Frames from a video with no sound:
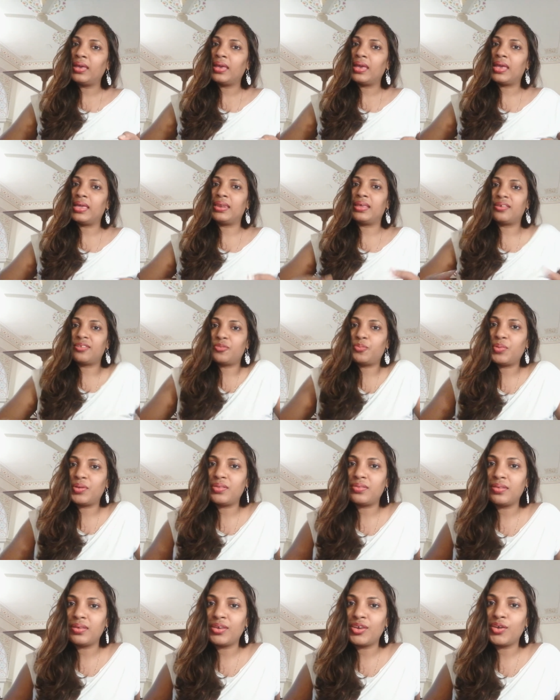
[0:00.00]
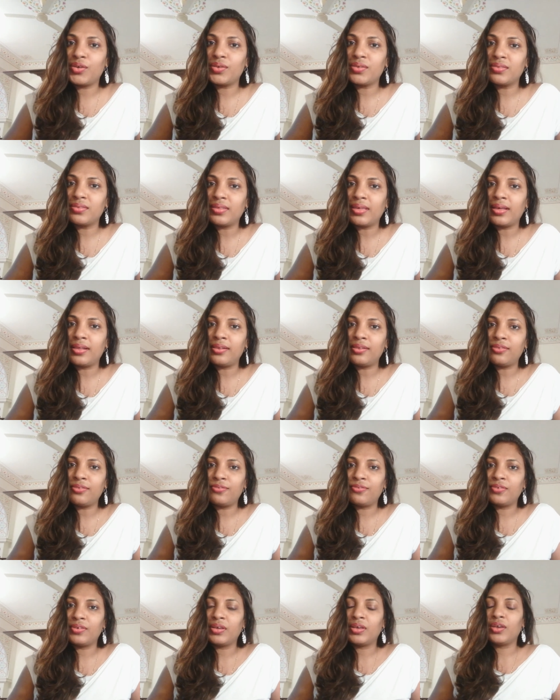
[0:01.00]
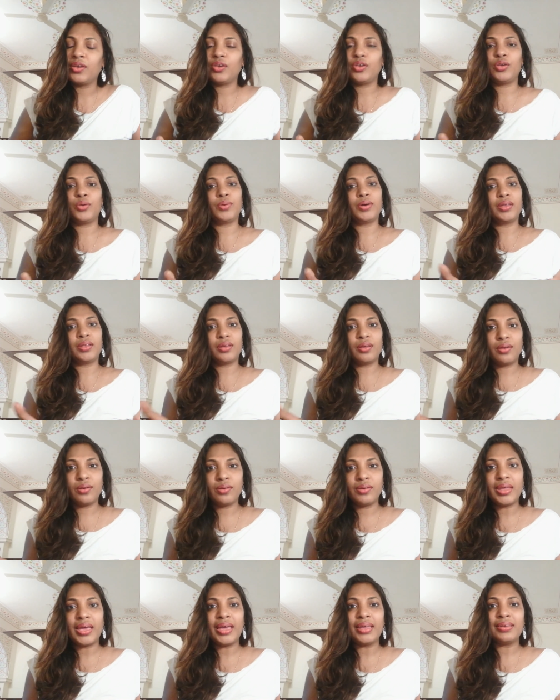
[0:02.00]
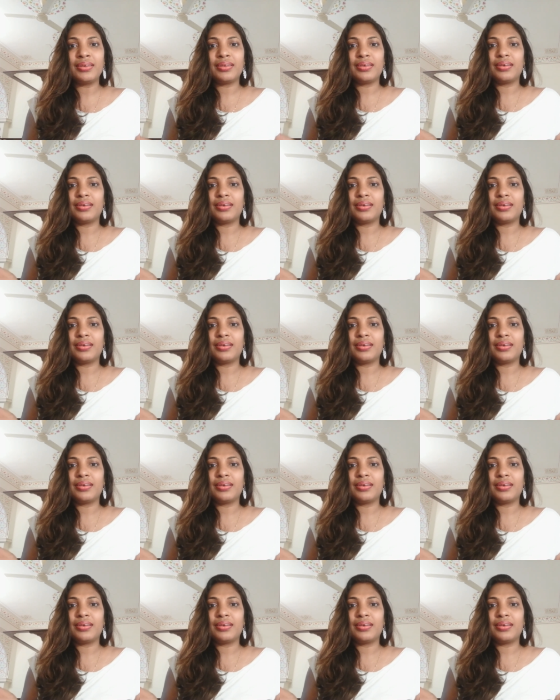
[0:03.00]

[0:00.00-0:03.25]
in expressing yourself, you are good at